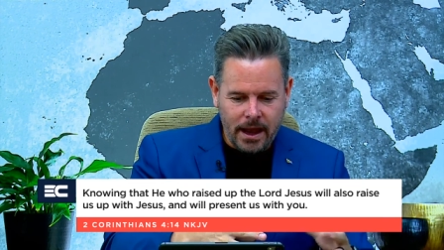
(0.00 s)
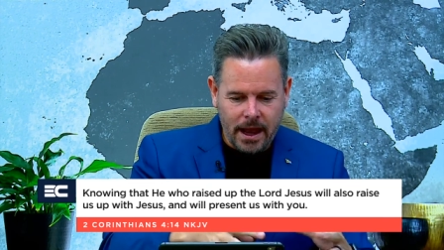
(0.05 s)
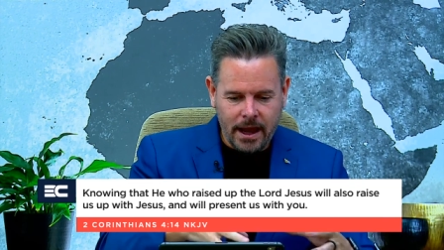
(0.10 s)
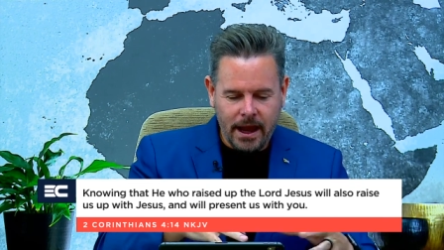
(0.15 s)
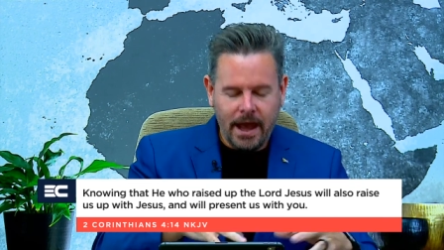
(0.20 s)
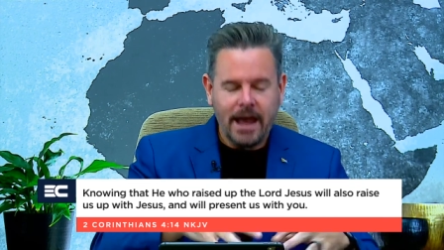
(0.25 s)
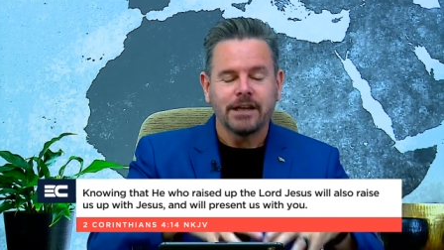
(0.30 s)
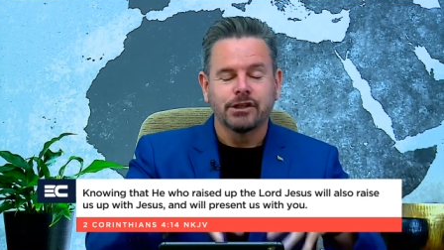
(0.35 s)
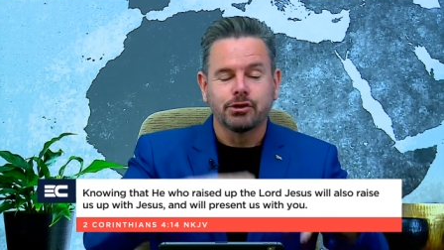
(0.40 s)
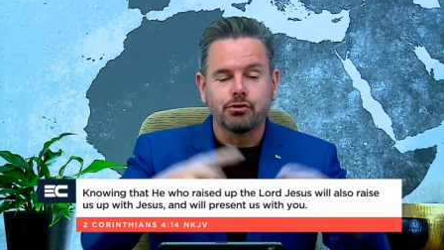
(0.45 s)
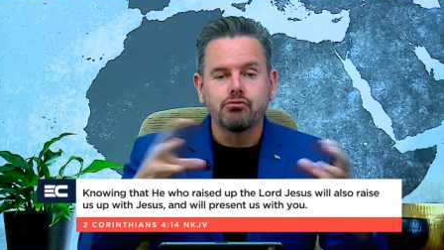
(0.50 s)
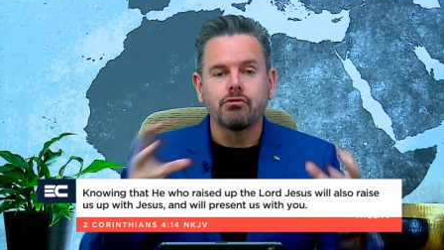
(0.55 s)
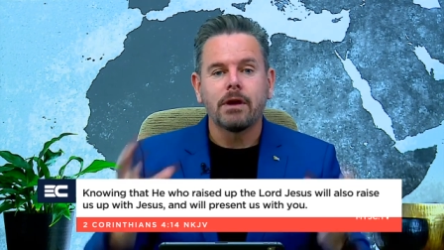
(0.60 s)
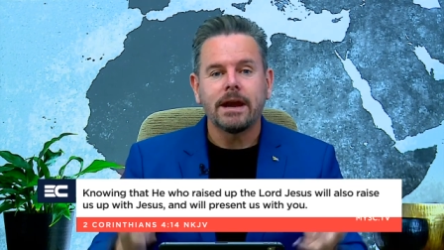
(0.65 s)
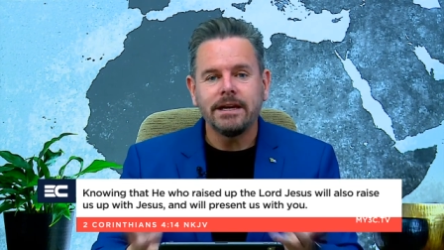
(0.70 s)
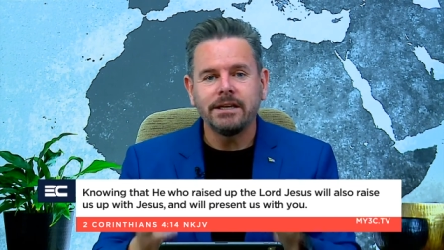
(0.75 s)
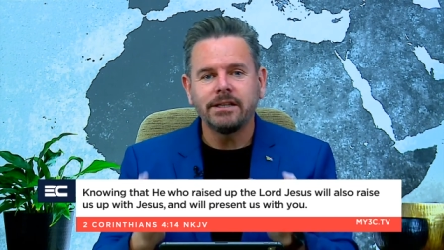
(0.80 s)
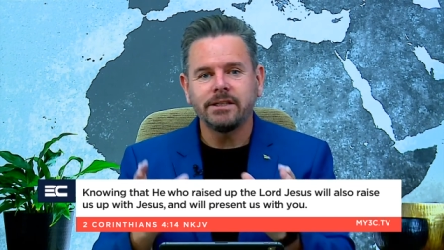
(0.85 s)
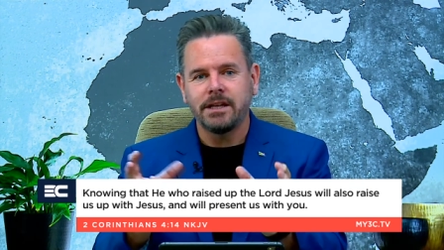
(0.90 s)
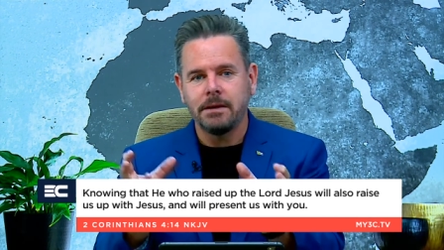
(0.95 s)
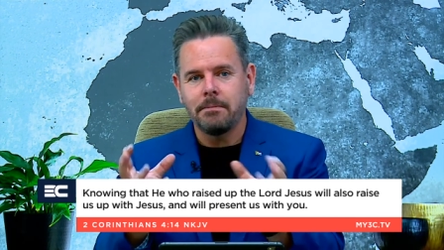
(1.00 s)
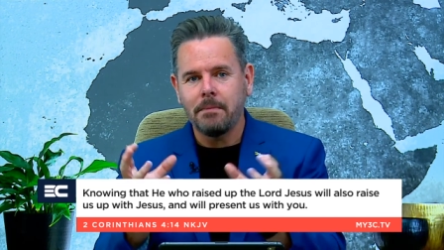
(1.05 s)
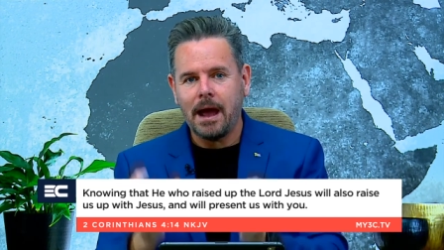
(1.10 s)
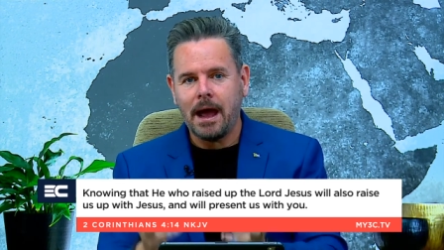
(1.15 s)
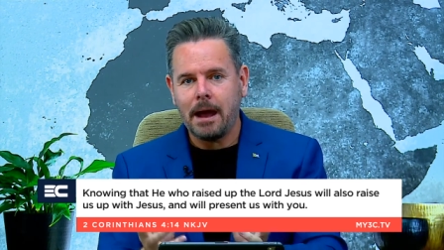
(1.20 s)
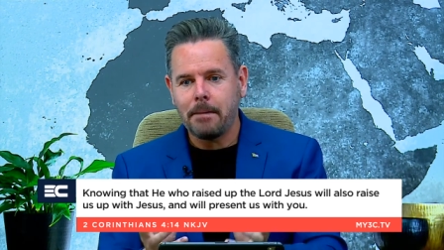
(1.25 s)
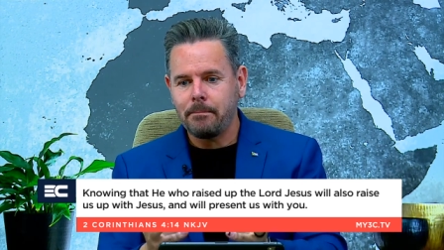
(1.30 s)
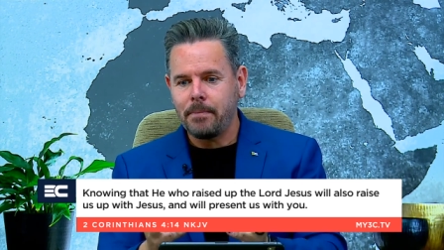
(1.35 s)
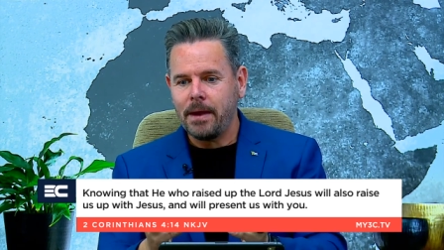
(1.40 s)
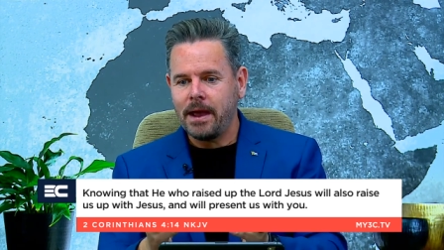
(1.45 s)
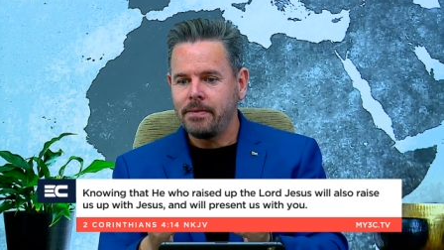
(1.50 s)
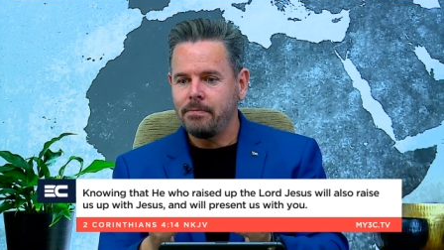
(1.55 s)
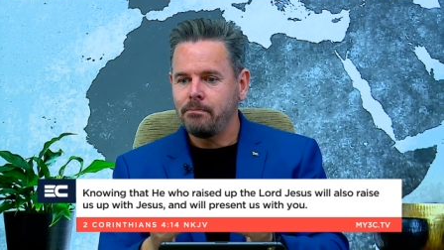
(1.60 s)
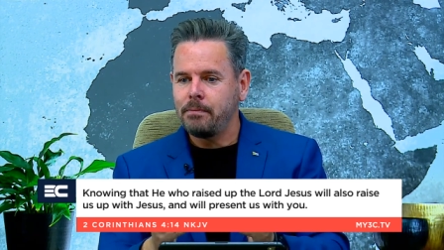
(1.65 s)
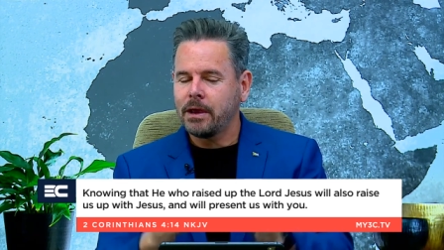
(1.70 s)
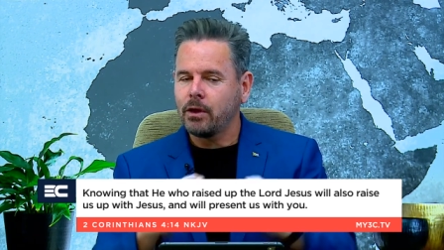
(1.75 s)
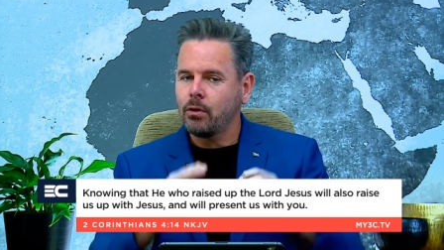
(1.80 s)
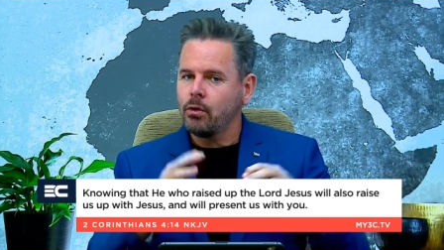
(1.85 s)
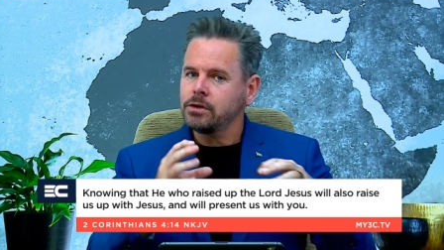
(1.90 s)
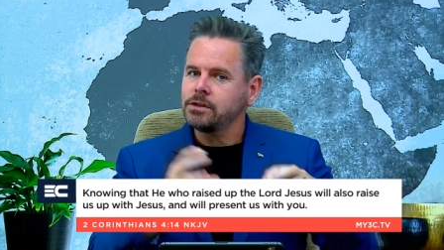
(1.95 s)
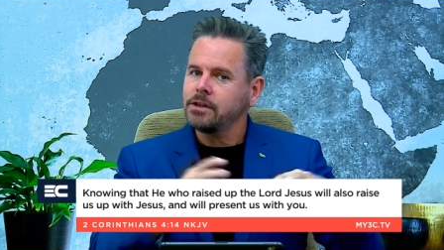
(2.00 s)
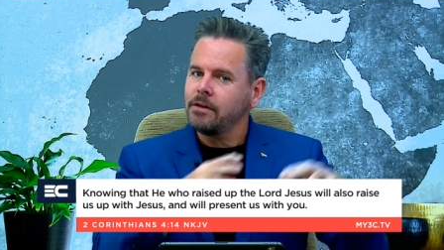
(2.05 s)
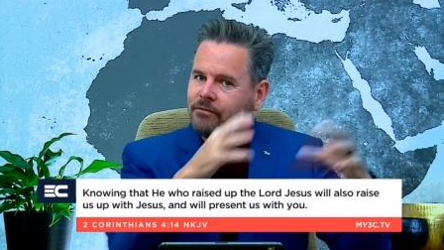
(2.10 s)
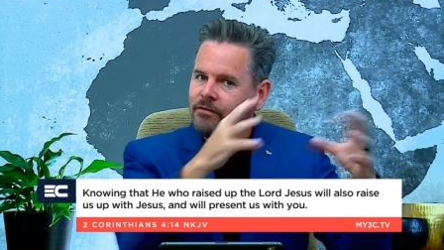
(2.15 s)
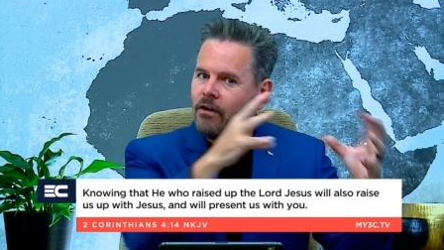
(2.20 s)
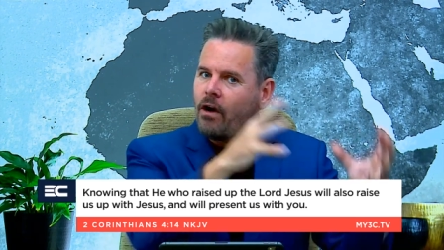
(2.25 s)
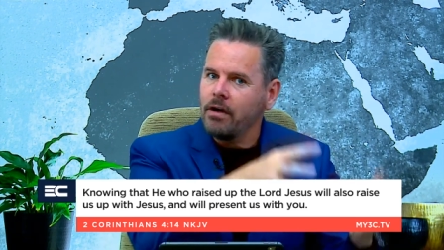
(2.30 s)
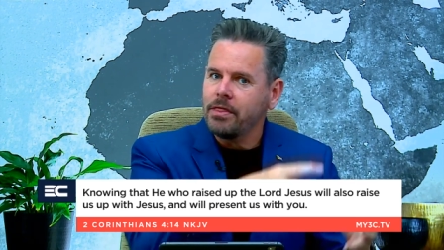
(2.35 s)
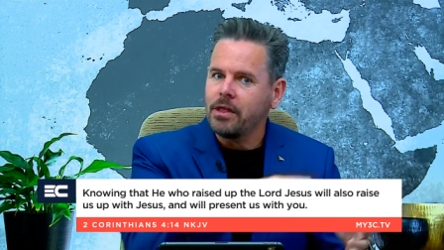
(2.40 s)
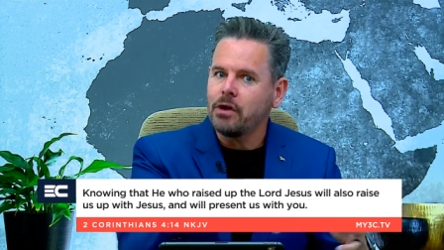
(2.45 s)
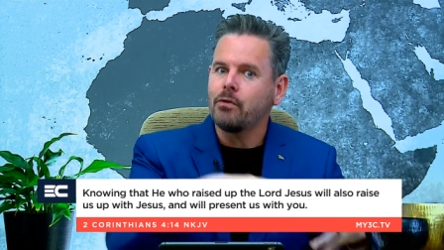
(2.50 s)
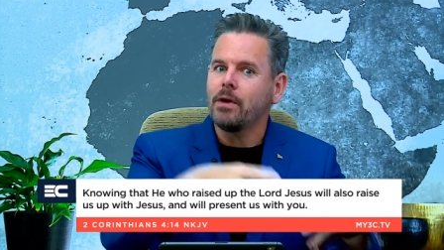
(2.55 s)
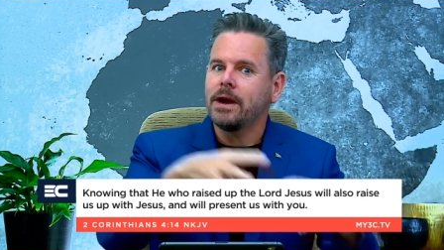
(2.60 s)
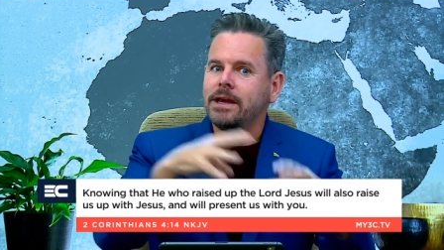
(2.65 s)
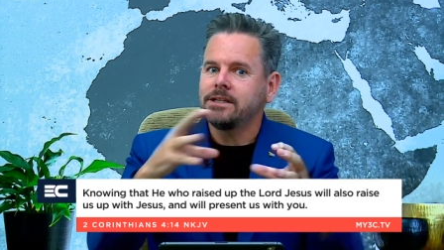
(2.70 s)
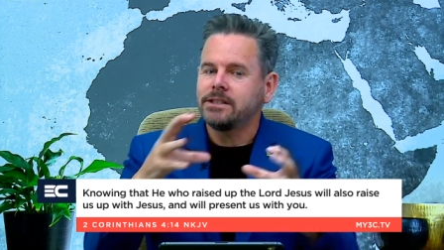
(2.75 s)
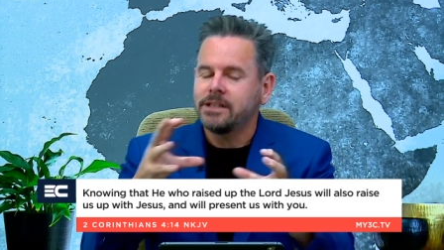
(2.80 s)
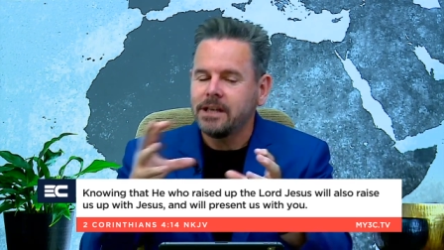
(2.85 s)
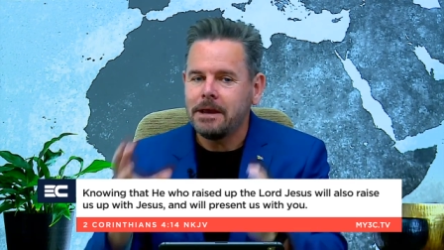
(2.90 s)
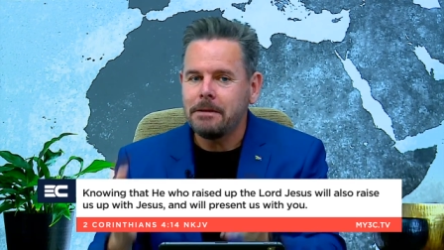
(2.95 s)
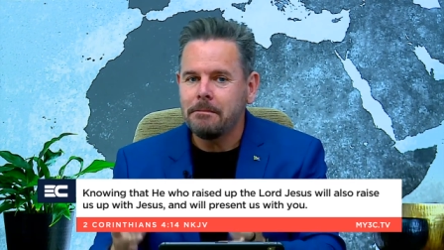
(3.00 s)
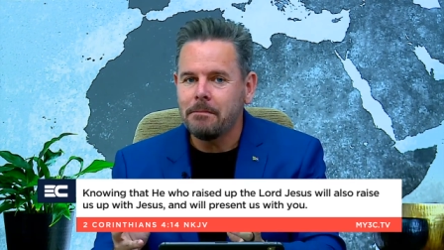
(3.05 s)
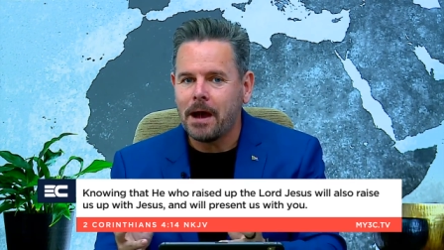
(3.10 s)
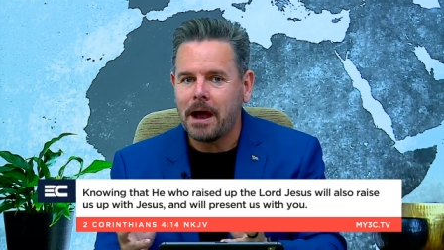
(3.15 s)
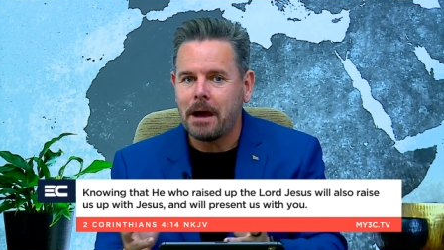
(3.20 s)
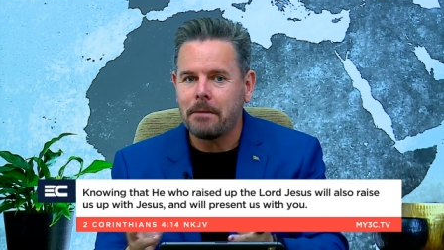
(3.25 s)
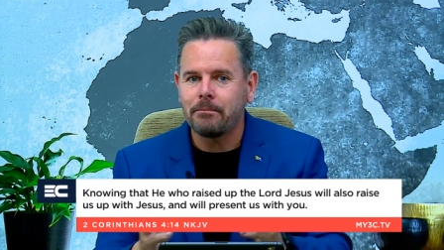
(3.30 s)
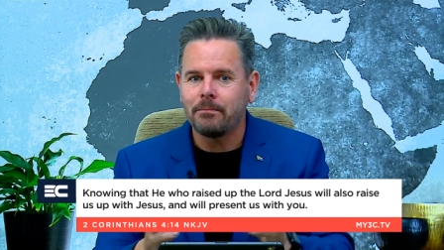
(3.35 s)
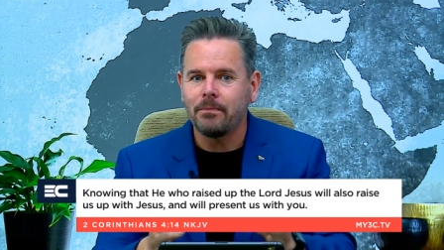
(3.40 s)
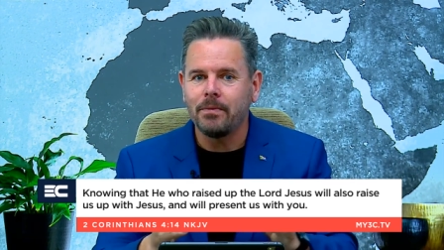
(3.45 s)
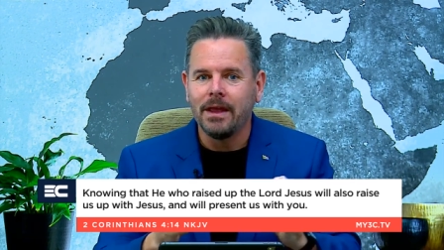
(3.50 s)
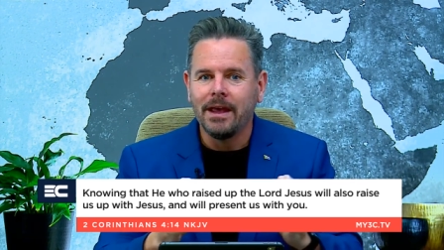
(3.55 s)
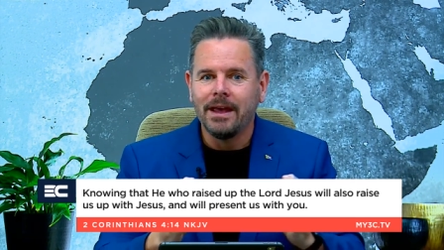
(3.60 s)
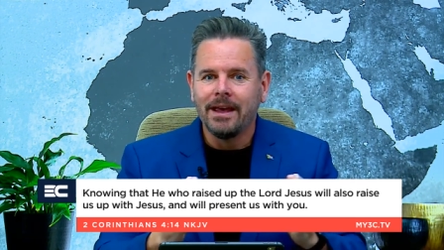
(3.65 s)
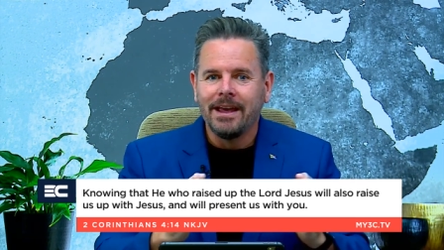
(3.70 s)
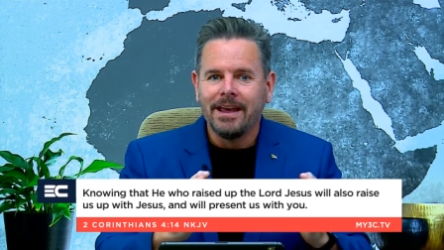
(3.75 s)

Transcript: uh, has raised him up. And because the Father raised him up,